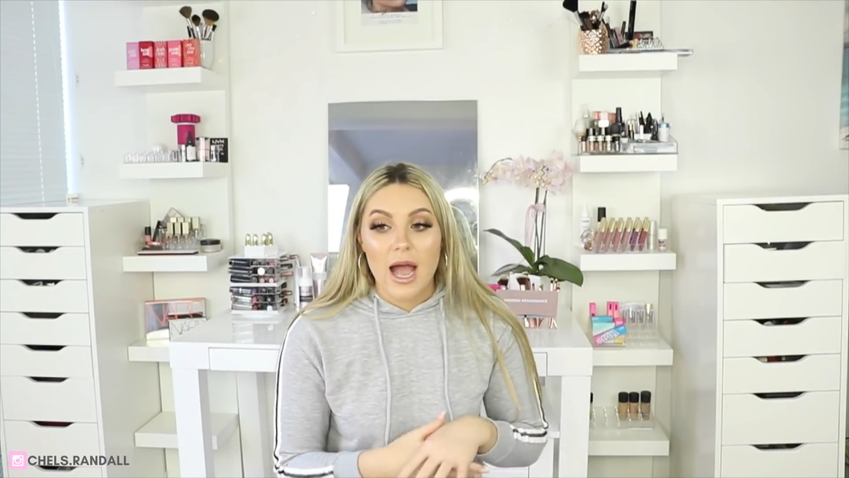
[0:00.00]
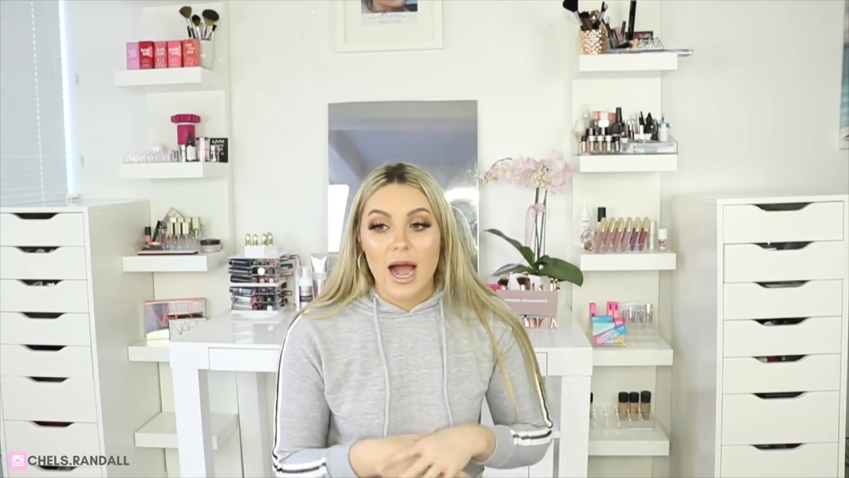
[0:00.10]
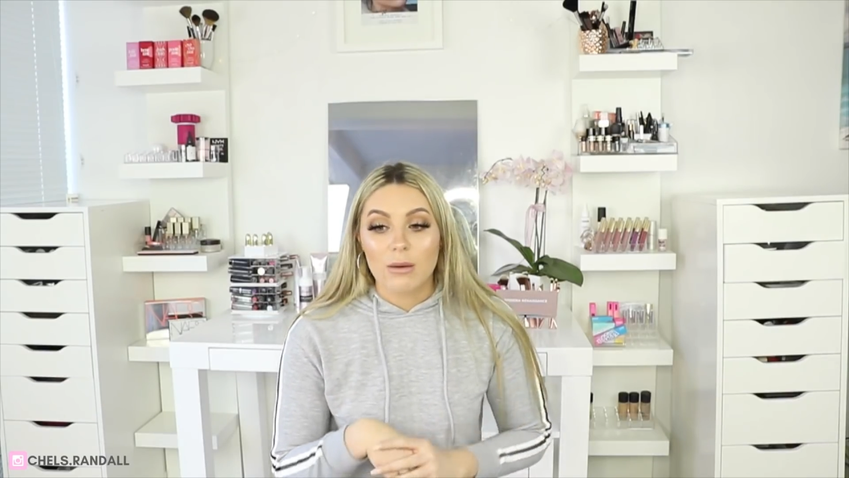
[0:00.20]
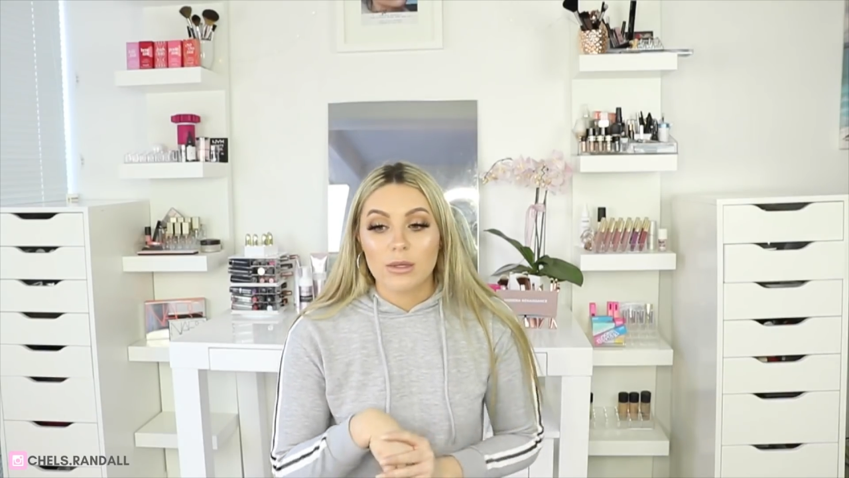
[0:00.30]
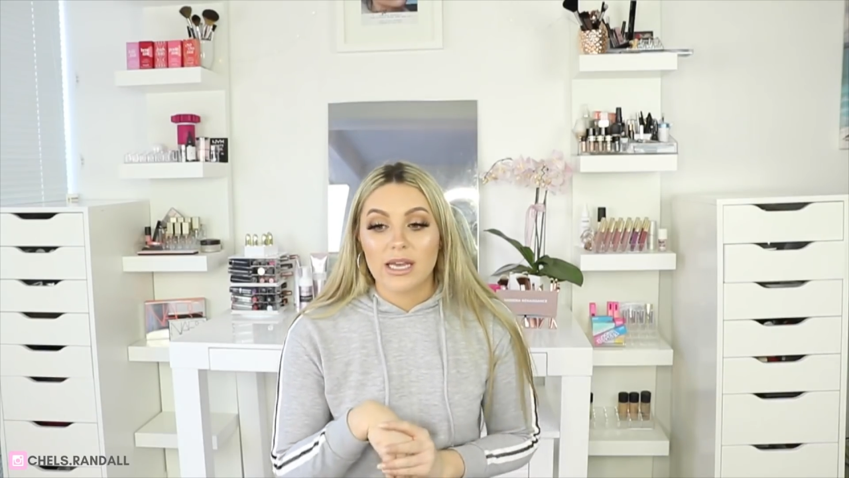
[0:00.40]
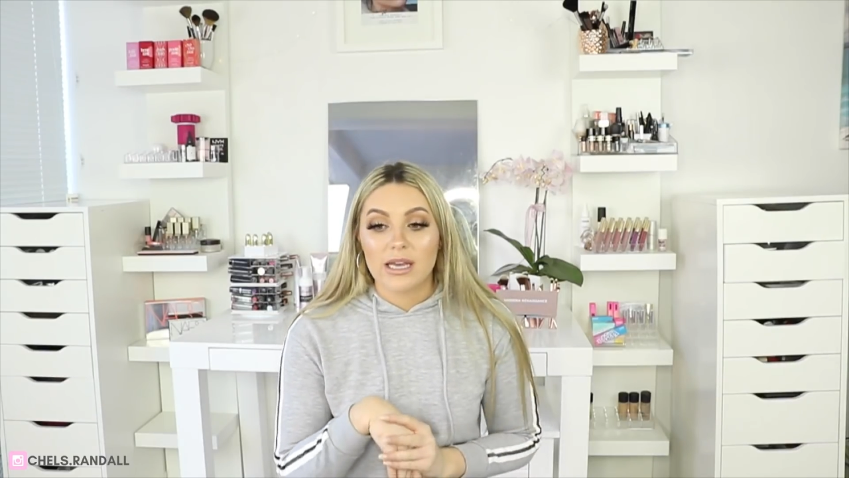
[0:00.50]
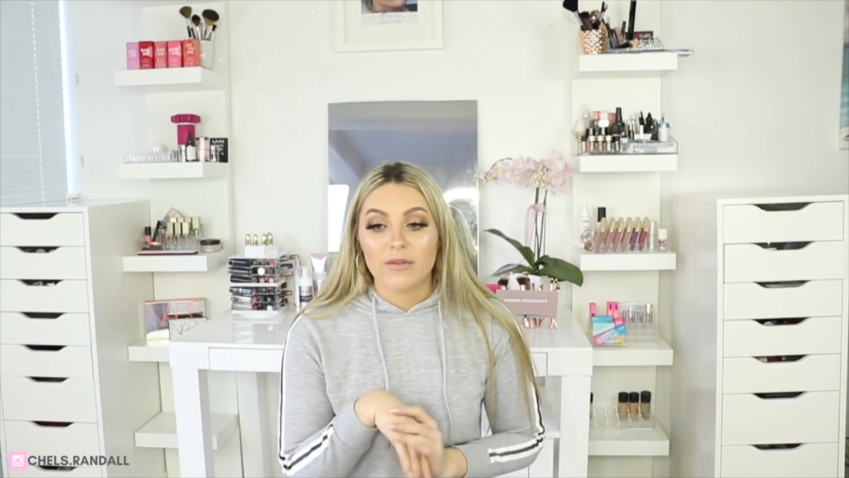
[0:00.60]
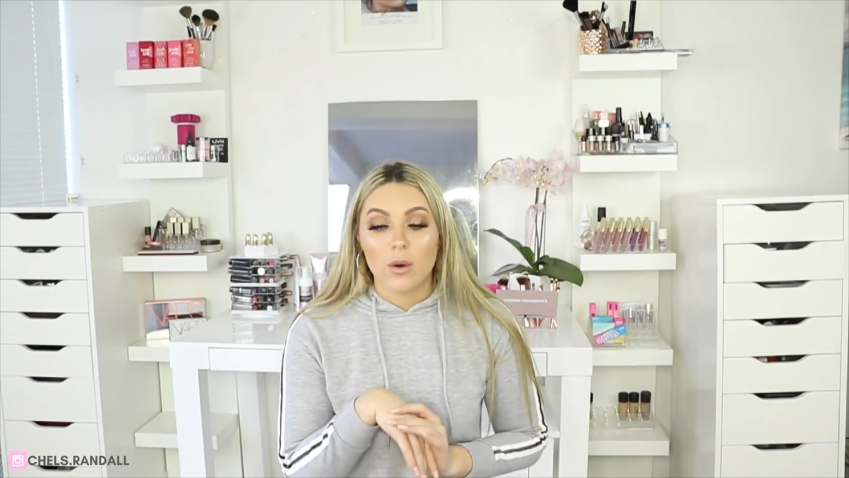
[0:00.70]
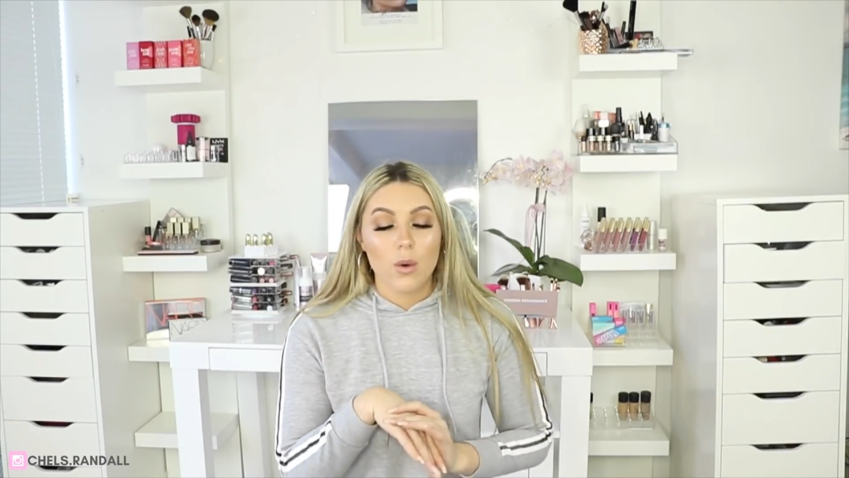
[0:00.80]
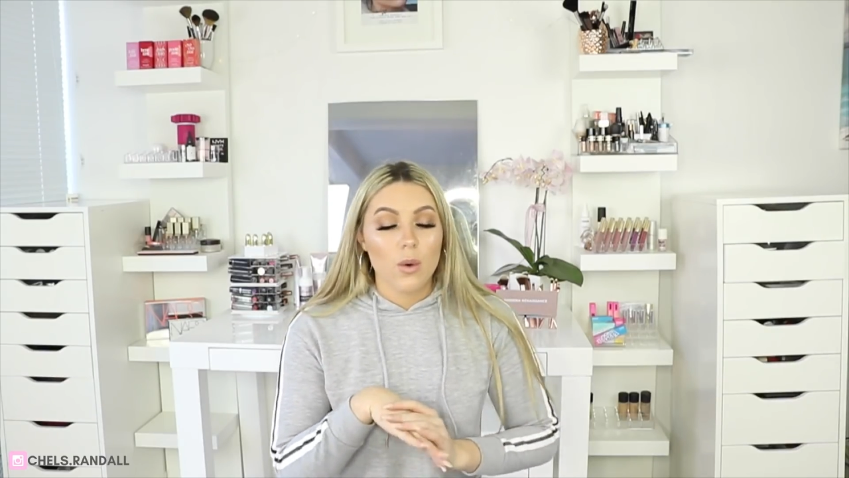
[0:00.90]
I will
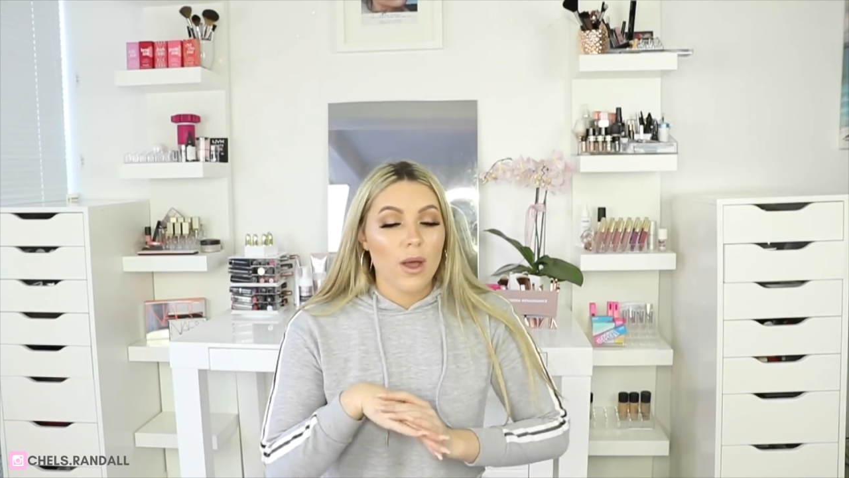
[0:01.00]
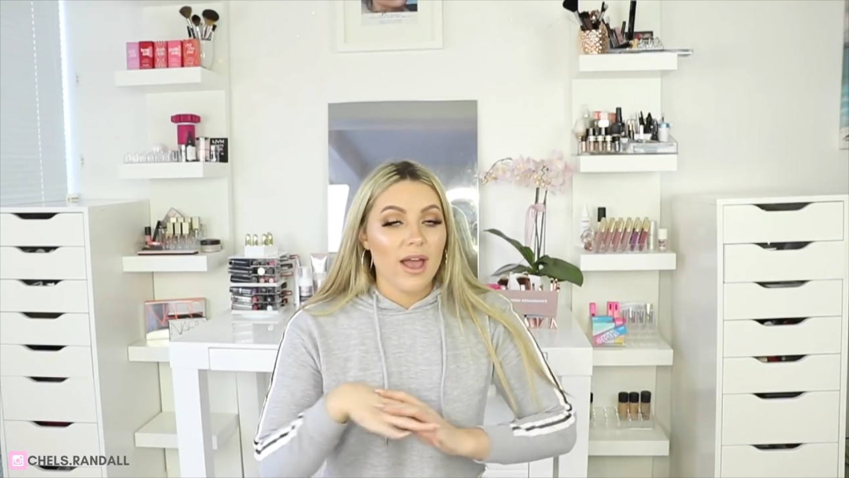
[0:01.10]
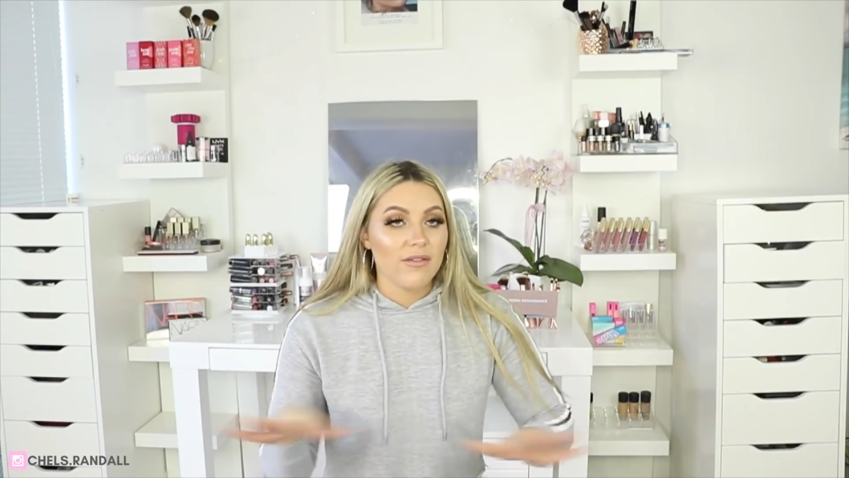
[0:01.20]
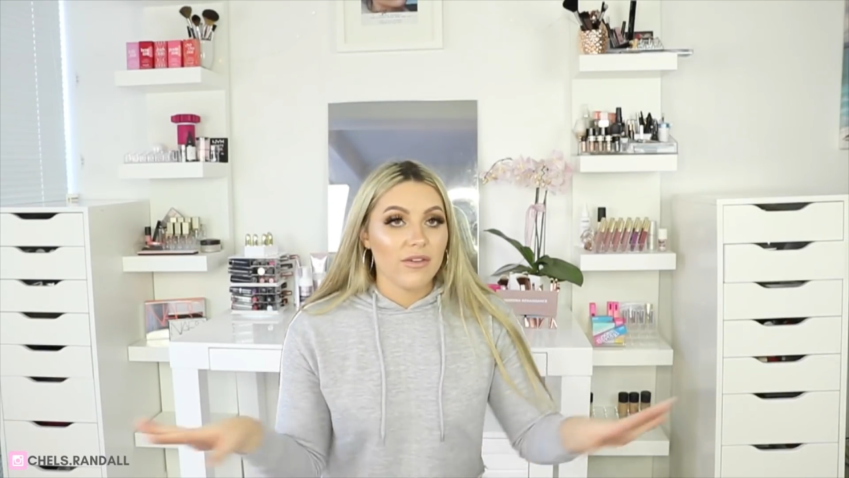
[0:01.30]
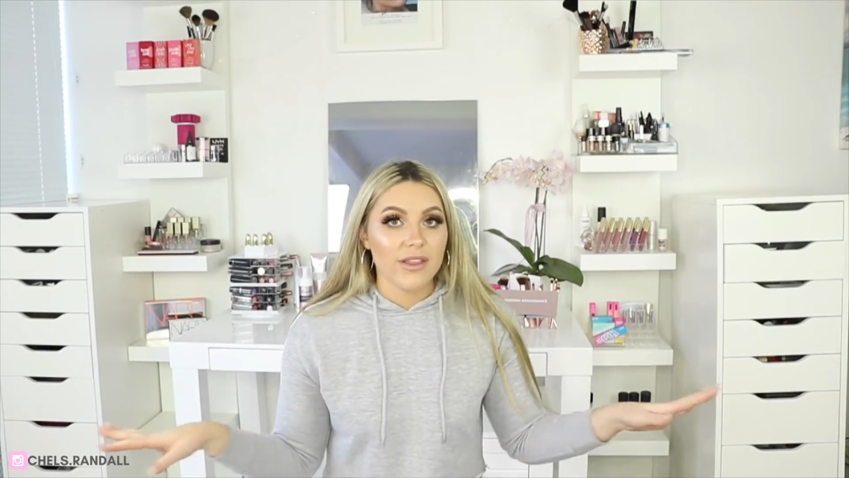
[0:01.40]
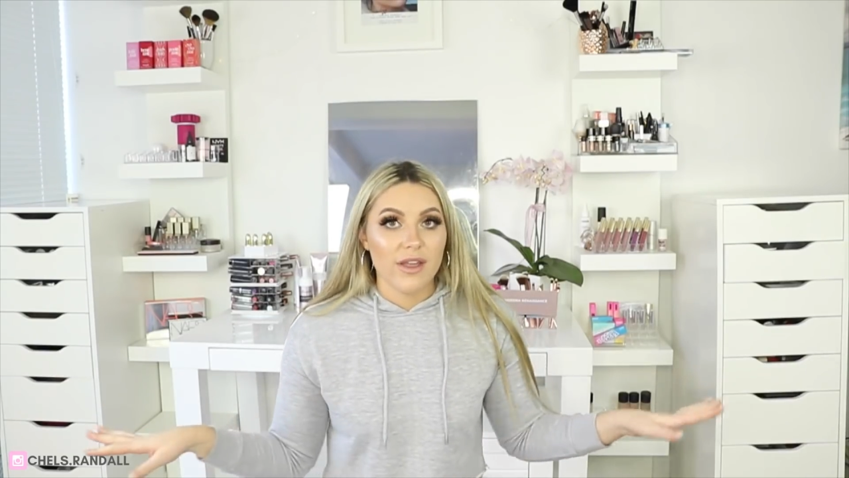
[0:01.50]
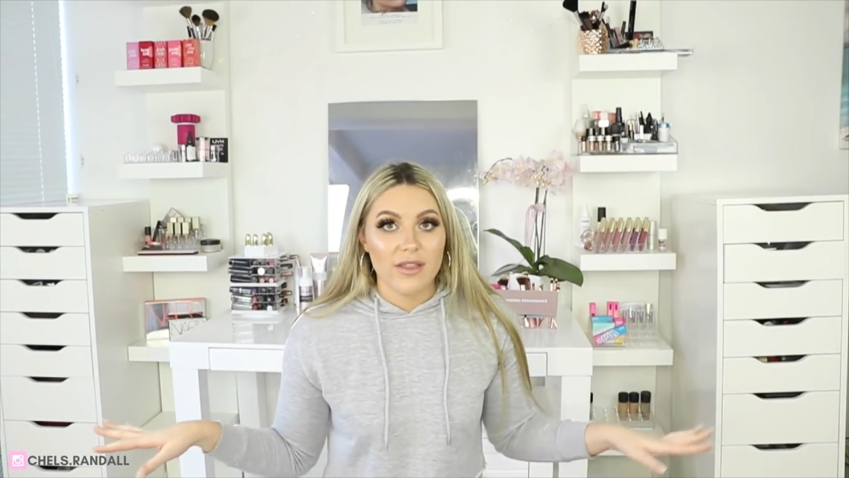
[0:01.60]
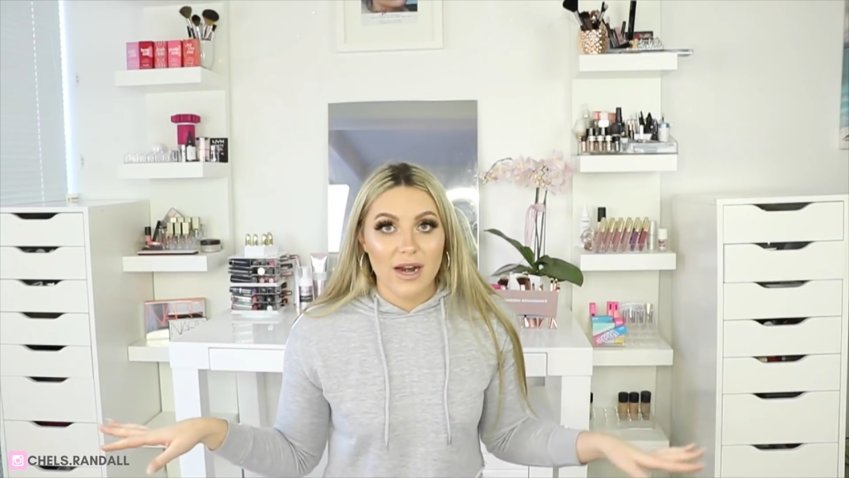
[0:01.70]
leave everything